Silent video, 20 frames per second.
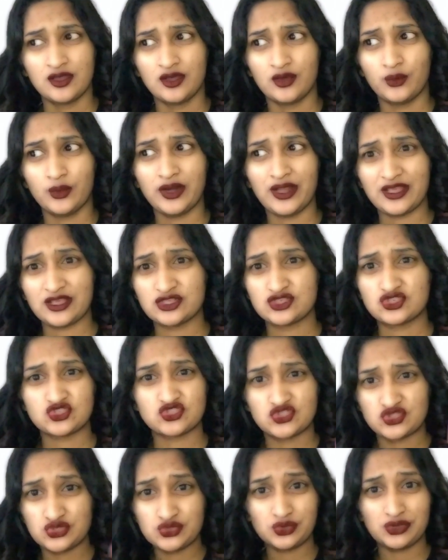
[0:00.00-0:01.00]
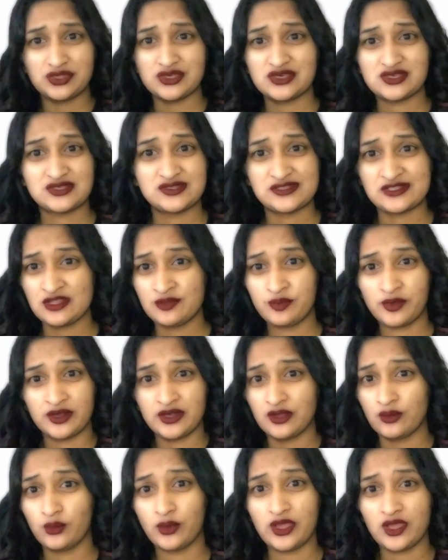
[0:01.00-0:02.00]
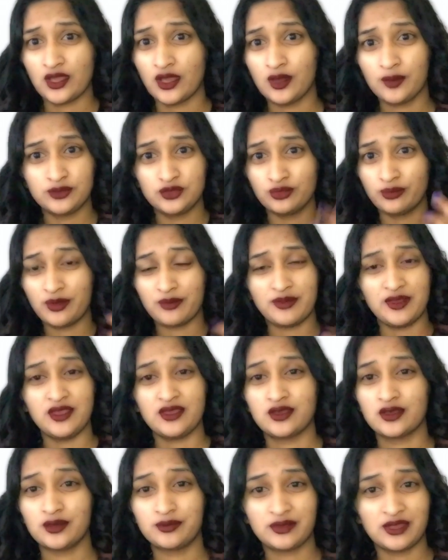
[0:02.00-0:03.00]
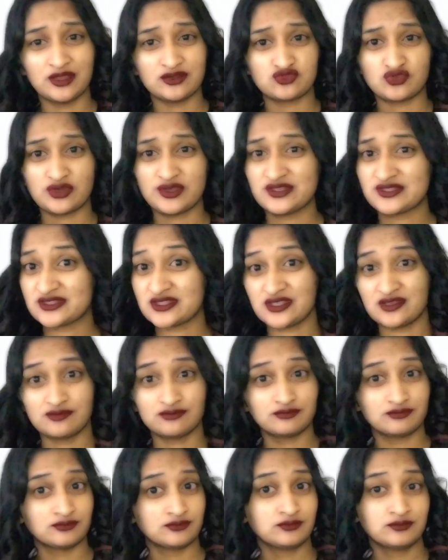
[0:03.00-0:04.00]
when I could just do this, sleep on it, wake up, do my makeup, get dressed, and